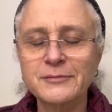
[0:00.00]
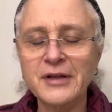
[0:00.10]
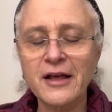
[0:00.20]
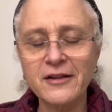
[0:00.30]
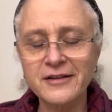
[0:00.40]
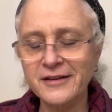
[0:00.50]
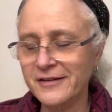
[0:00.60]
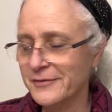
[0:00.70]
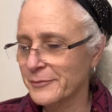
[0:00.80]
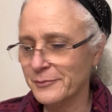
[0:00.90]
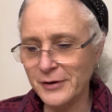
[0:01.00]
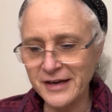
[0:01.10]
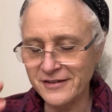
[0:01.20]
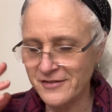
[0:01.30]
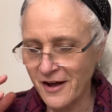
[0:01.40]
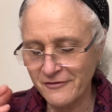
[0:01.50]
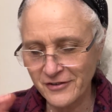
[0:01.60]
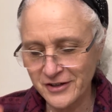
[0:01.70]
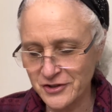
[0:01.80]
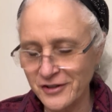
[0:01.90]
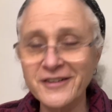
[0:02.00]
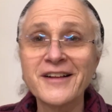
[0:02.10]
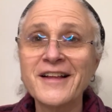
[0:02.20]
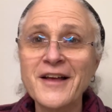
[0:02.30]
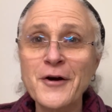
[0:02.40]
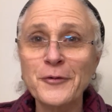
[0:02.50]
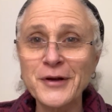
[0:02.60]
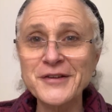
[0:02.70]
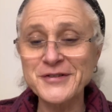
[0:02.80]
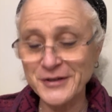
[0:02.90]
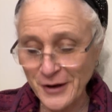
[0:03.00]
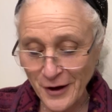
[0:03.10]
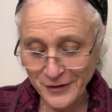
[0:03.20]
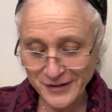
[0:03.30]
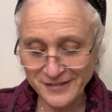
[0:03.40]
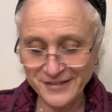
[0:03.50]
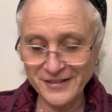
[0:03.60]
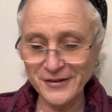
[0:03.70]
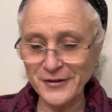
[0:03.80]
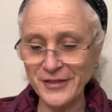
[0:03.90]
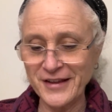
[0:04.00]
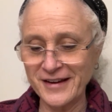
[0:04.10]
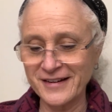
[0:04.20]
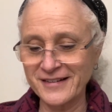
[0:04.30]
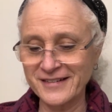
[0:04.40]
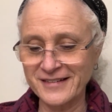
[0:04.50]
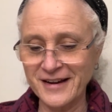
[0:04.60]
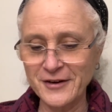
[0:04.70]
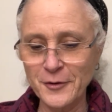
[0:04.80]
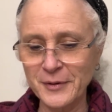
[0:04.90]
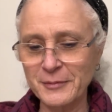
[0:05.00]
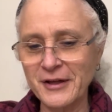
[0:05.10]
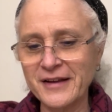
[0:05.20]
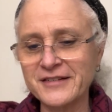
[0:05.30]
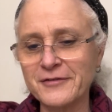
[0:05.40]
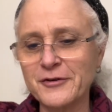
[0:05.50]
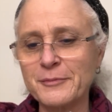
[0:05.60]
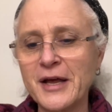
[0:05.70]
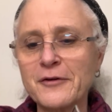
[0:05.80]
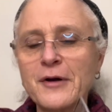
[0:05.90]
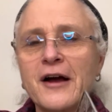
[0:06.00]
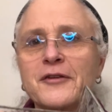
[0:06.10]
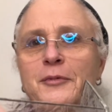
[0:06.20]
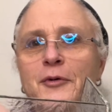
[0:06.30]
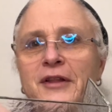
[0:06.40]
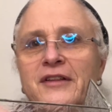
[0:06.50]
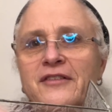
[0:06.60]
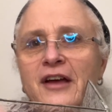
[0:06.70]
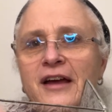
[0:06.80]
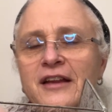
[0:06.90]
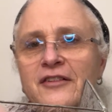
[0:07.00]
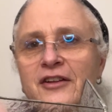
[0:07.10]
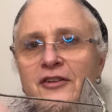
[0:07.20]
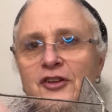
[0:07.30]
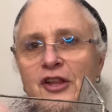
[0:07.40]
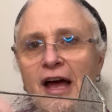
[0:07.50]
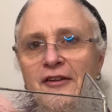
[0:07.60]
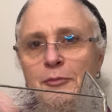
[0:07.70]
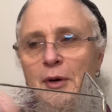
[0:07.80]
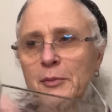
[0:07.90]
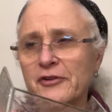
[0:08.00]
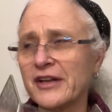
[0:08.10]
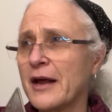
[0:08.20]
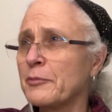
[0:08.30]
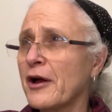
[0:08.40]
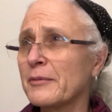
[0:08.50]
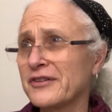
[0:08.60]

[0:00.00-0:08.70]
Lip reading: telling you, brain not functional. We used to call these little things, I know people had different pet rocks, but we had these tiny little glass bubbles, and I probably